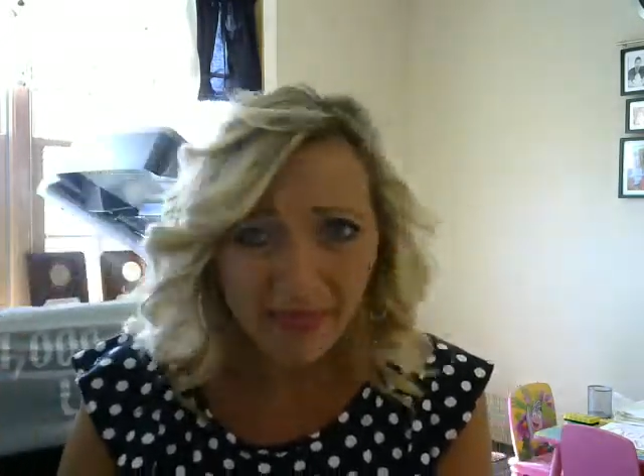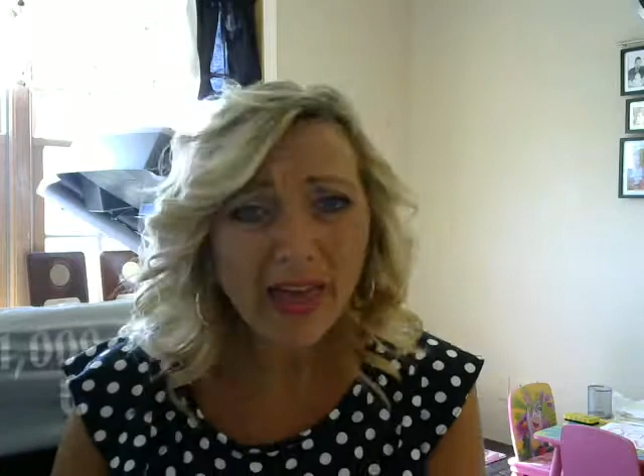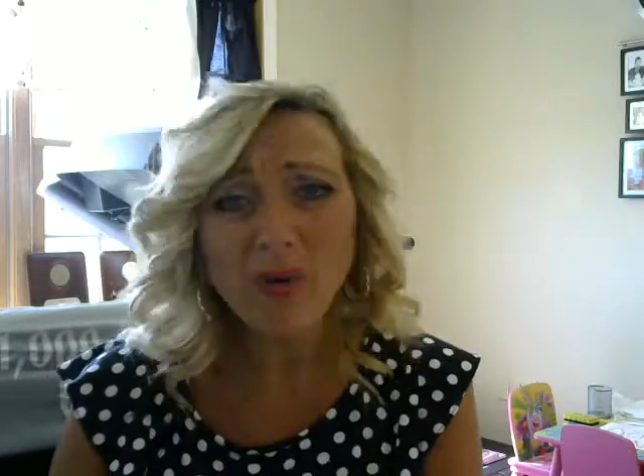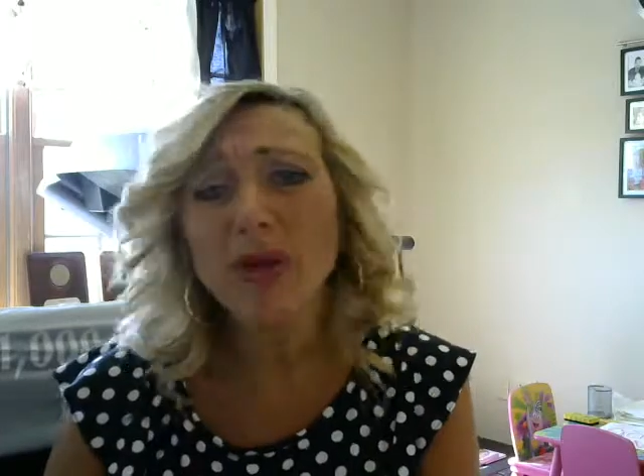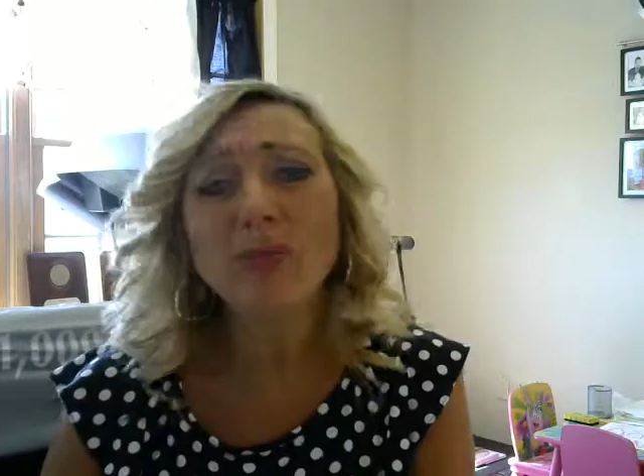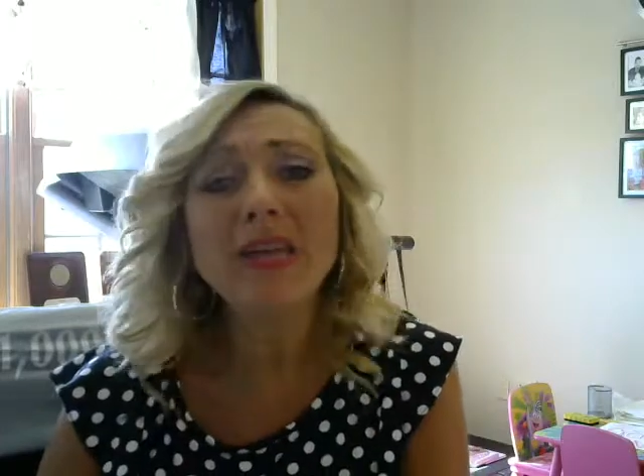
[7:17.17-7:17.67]

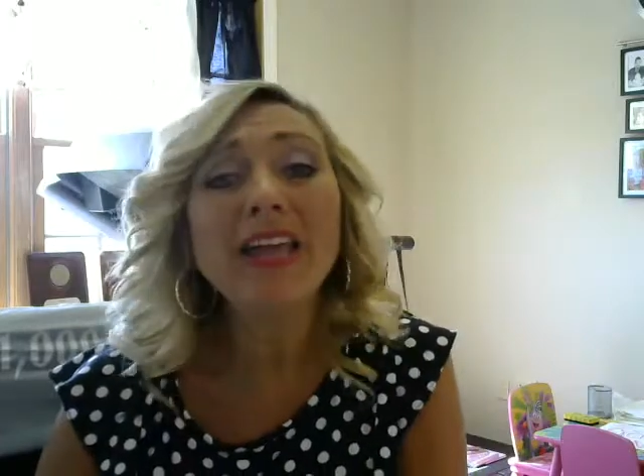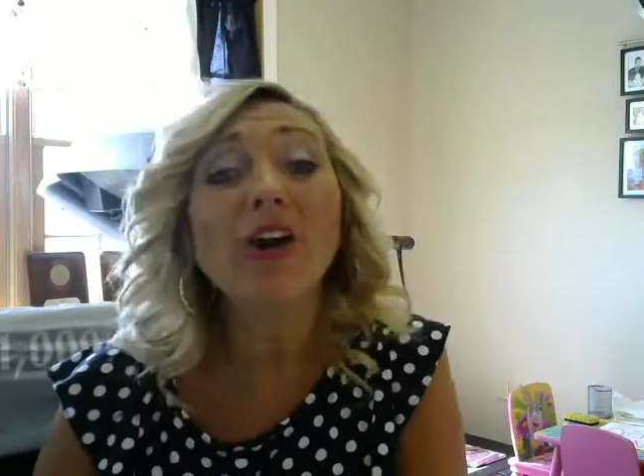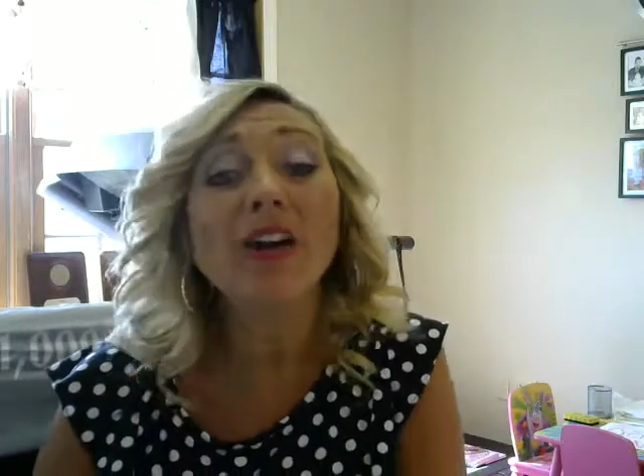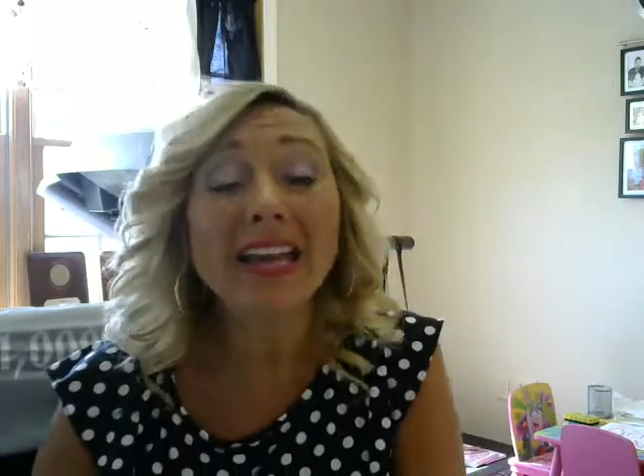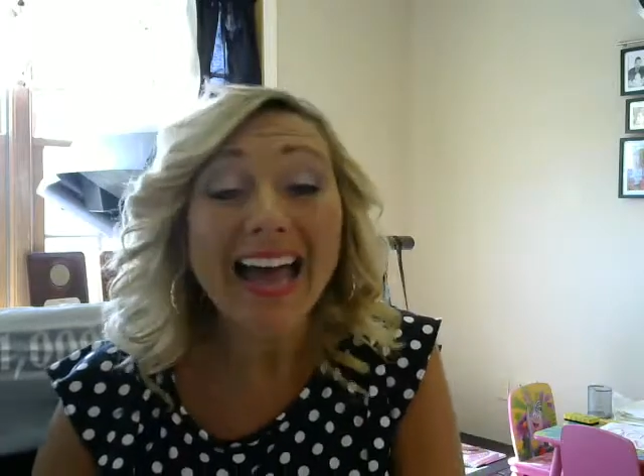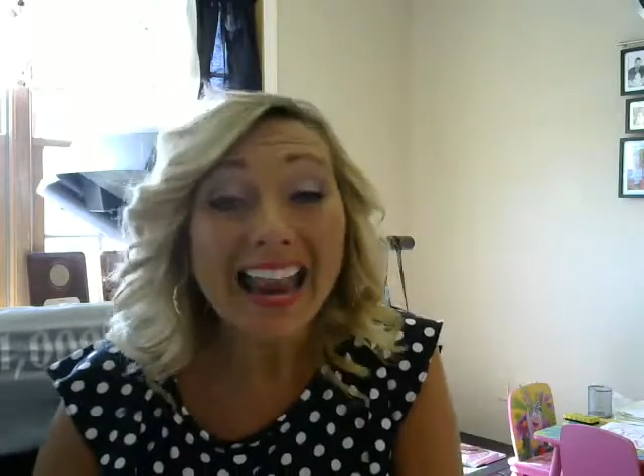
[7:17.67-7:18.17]
That way we
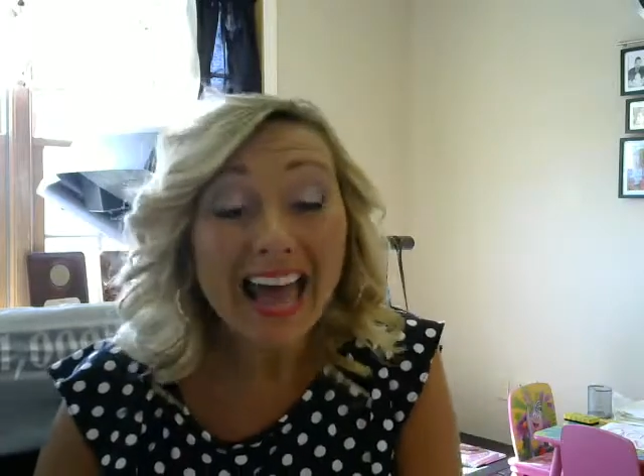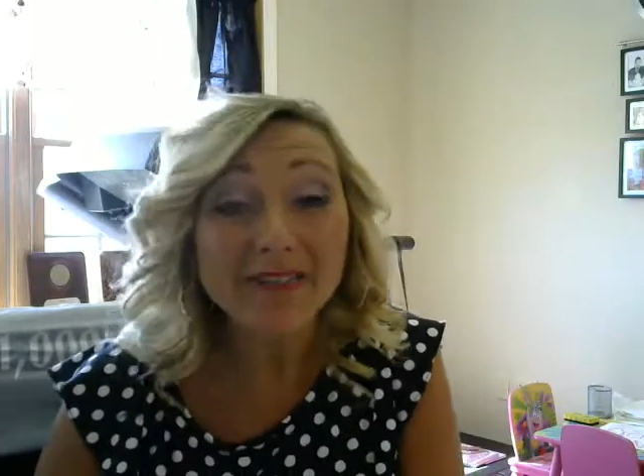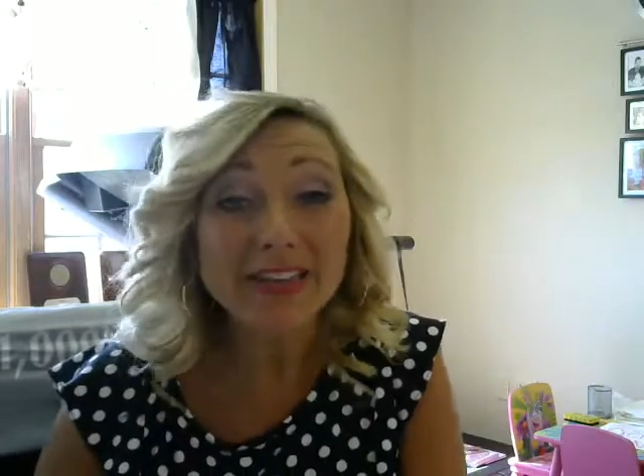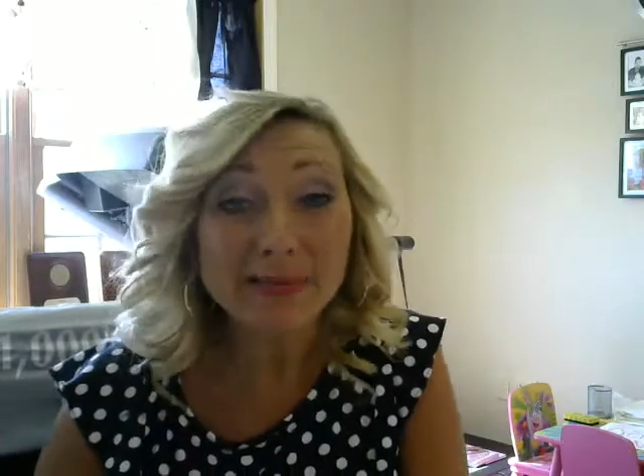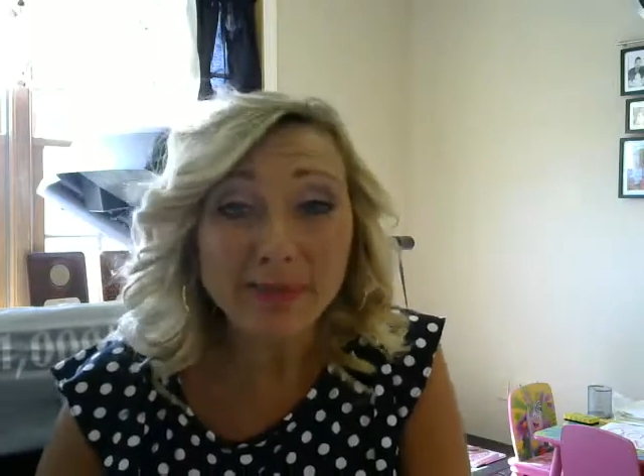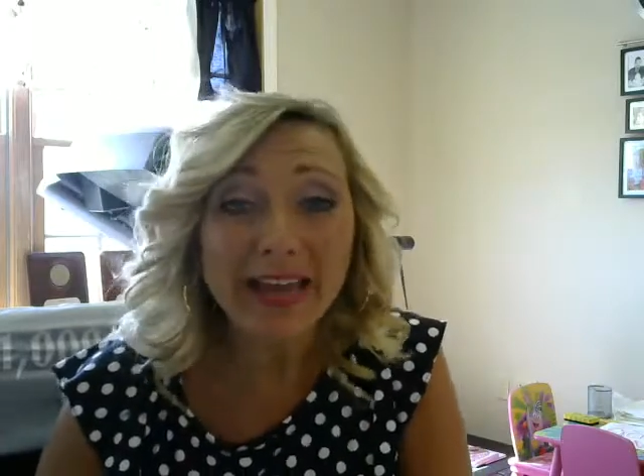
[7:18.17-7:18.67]
are not
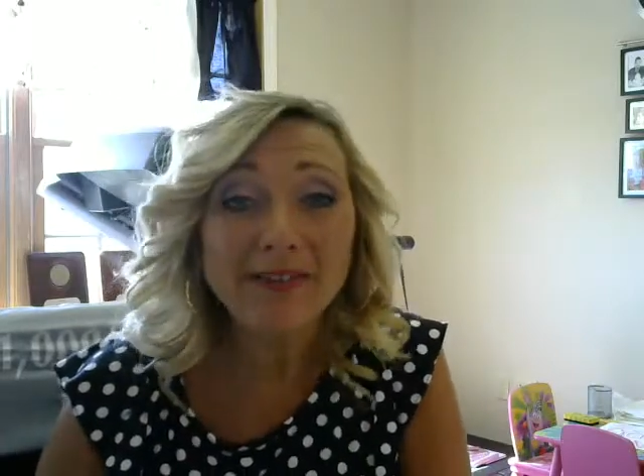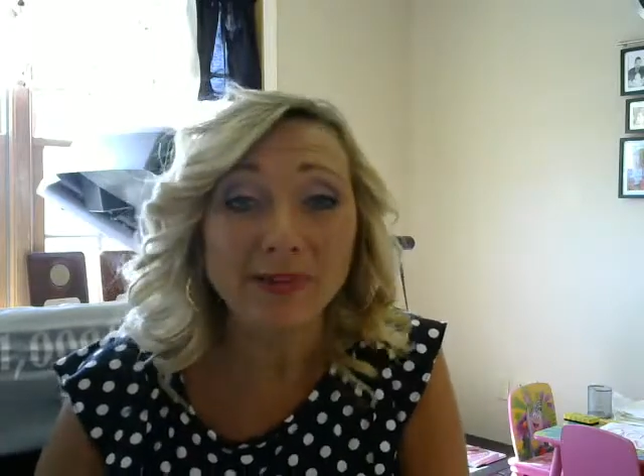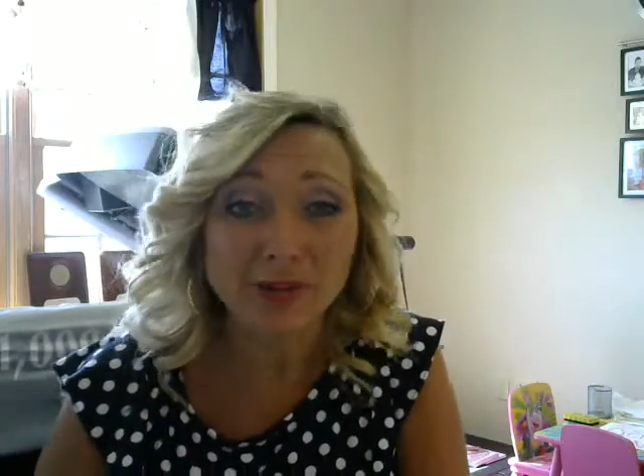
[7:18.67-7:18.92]
having to pay